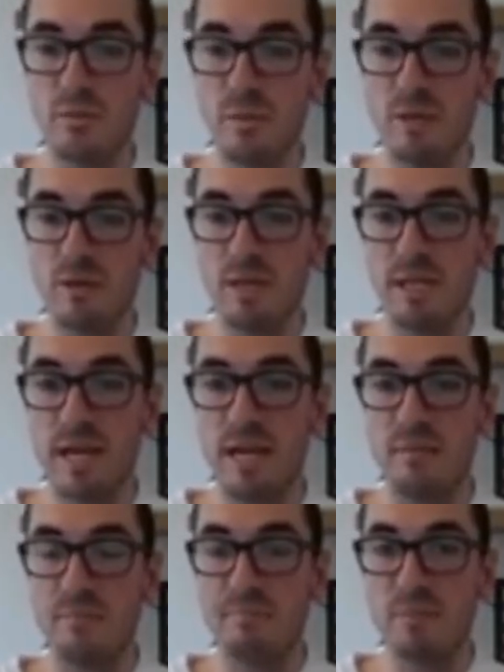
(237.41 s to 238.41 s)
Bitcoin
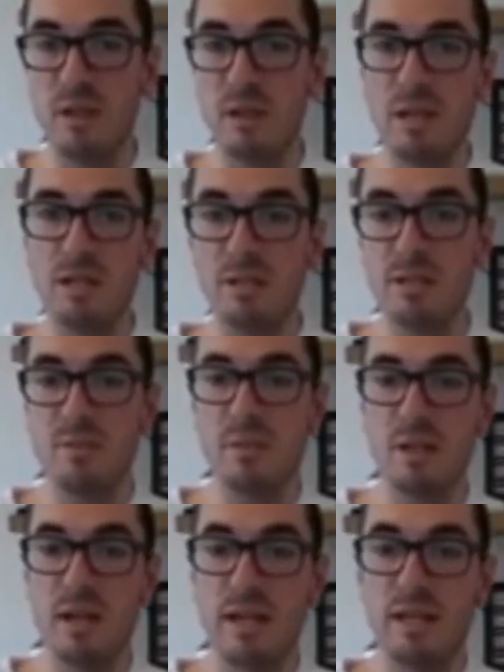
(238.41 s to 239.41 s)
app. Now this is a
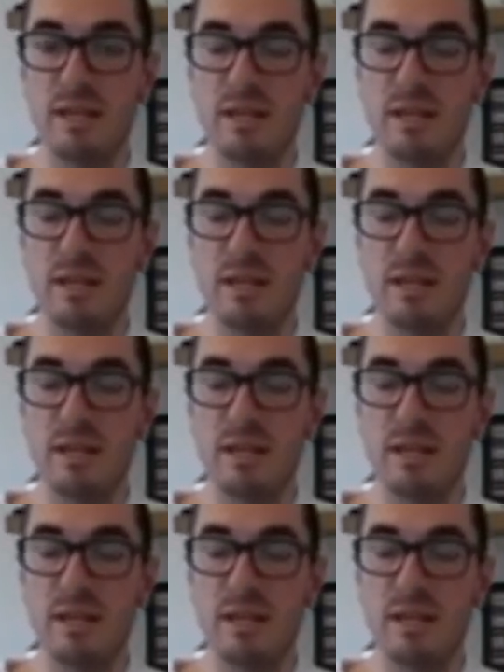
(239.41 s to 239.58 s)
bit like